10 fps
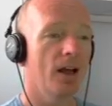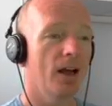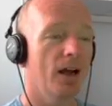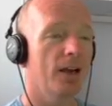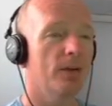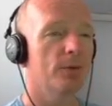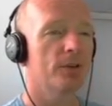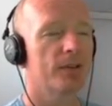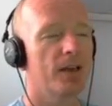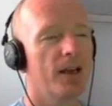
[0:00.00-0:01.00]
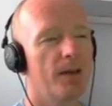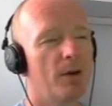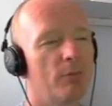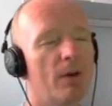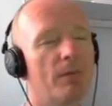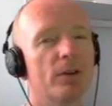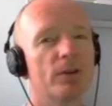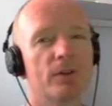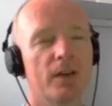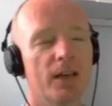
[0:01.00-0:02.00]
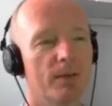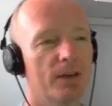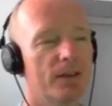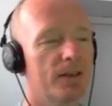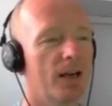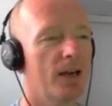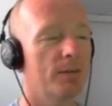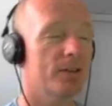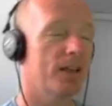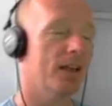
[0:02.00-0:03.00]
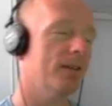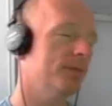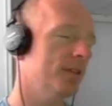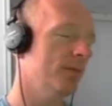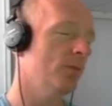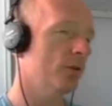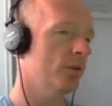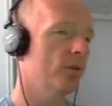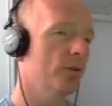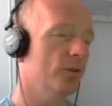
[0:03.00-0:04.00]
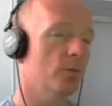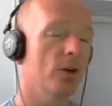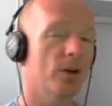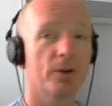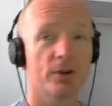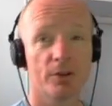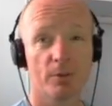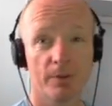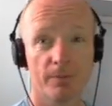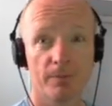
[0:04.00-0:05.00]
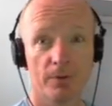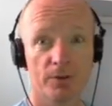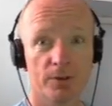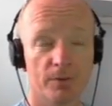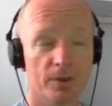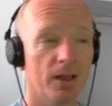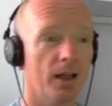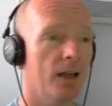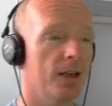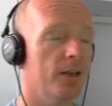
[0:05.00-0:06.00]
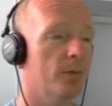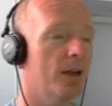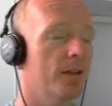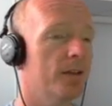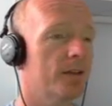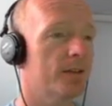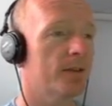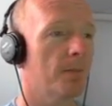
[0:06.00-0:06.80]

And it was a revolutionary game in its time, just like I've said most of the others were, because they were the first of the kind, where this